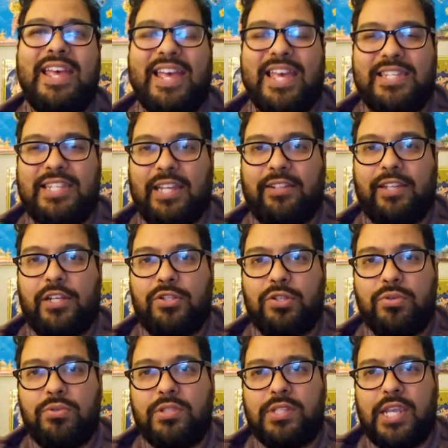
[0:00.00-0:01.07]
is that they
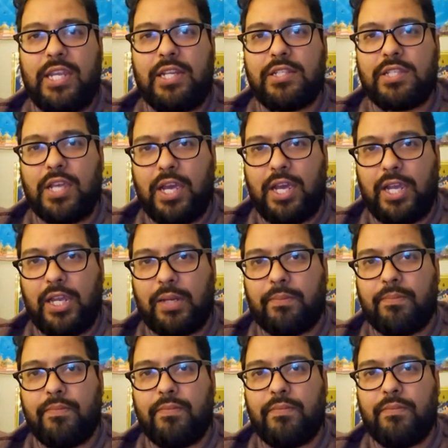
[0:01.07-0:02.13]
do take
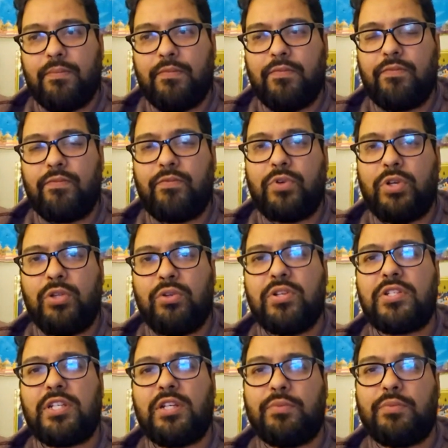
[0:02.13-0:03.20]
time for you to
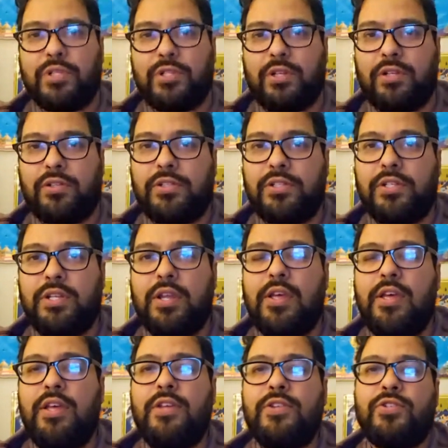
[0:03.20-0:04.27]
see results.
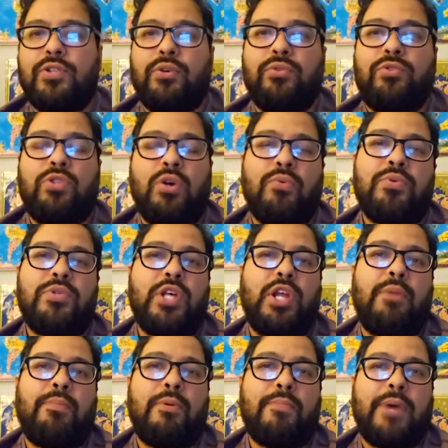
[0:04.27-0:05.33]
So don't set
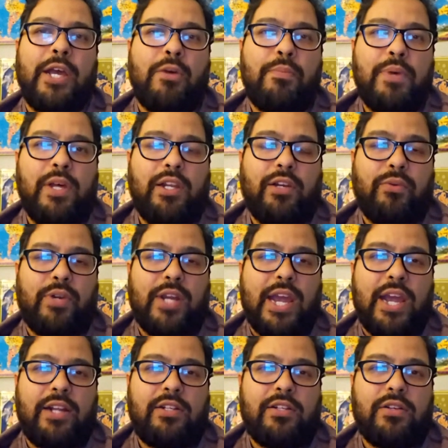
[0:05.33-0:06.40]
up a biopellet
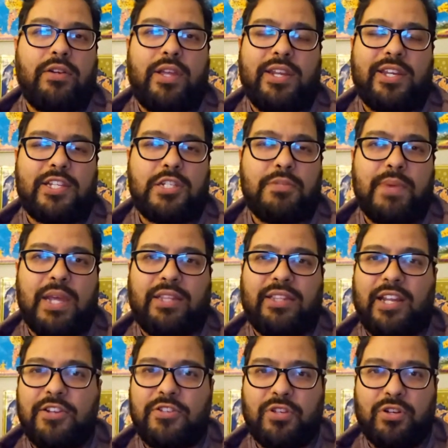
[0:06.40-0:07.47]
reactor and expect
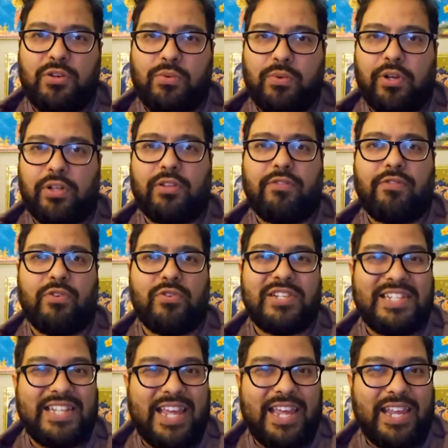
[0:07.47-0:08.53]
that it's going to work the
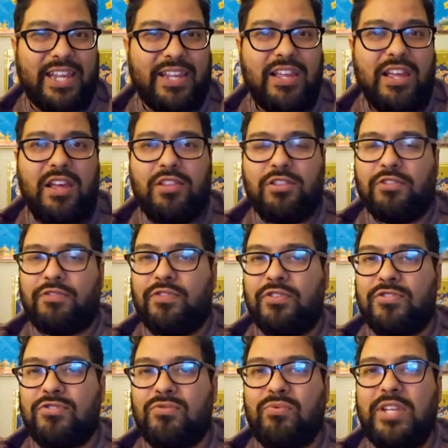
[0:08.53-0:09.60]
first day, the
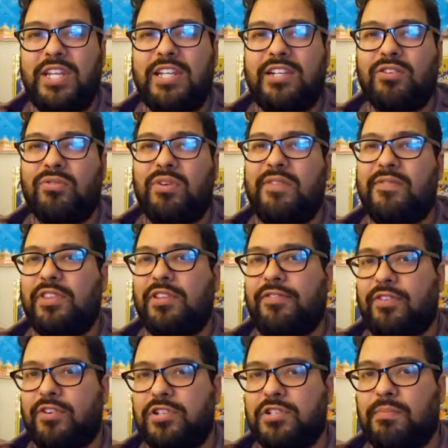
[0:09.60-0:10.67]
first week, or even the
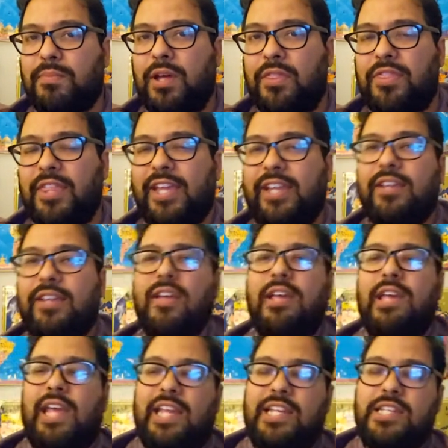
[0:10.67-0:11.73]
first month. Like,
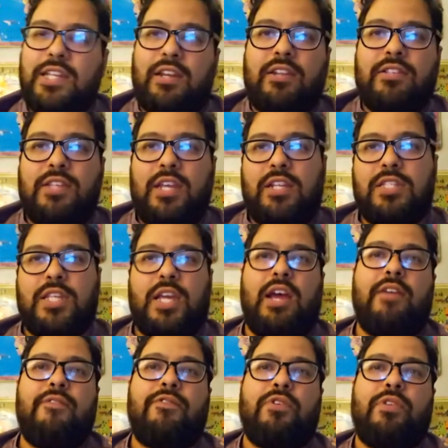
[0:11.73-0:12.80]
it's going to take
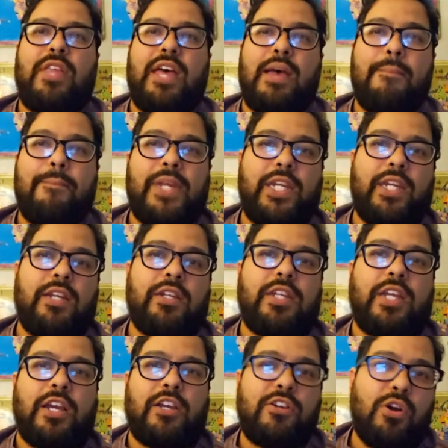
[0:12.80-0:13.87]
time for that media to
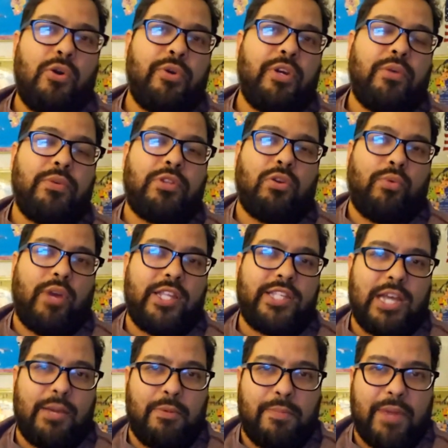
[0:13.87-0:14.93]
get coated with the right
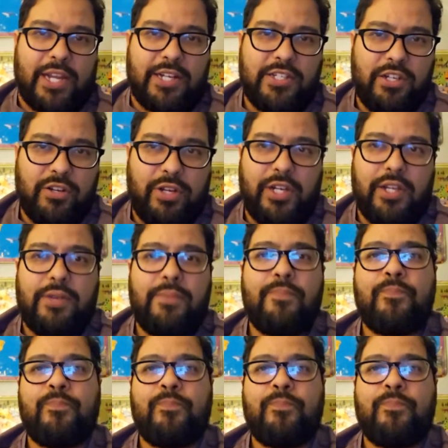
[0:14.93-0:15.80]
type of bacteria,